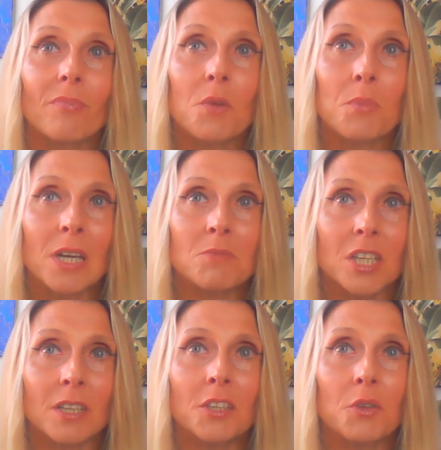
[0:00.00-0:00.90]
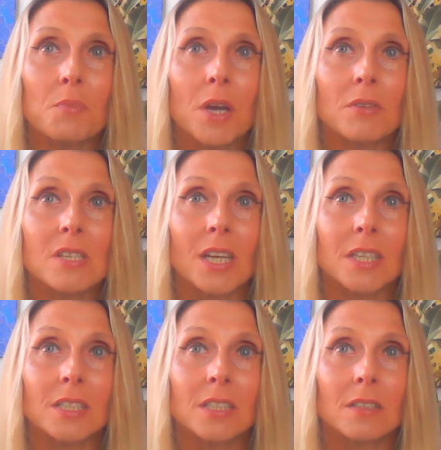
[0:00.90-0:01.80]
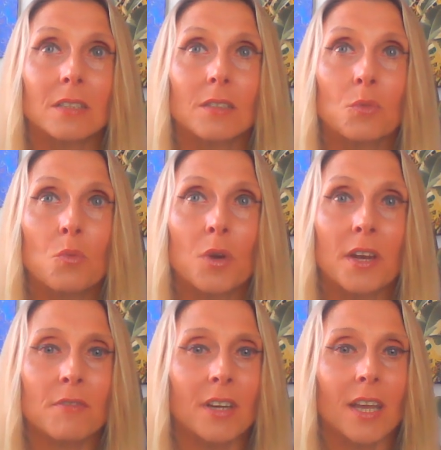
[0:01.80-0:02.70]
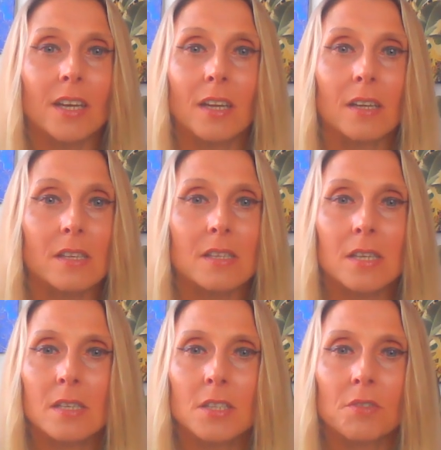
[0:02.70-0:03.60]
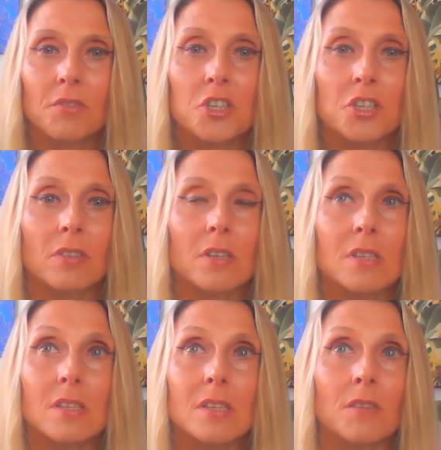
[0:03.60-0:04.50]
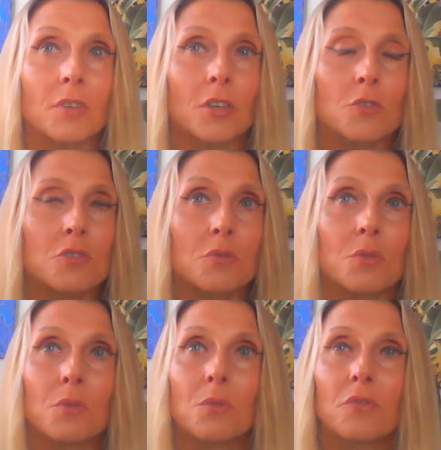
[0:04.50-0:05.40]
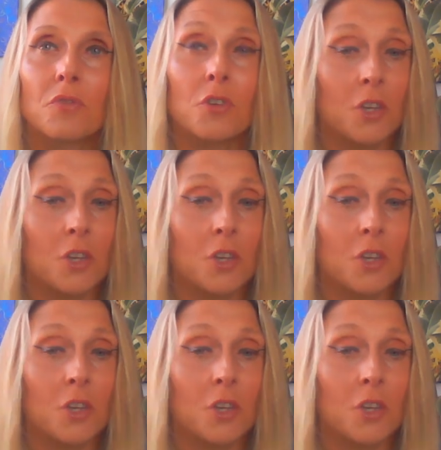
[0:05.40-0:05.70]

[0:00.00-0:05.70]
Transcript: but I'm telling you about is that whatever that is it a vision? Is it something true for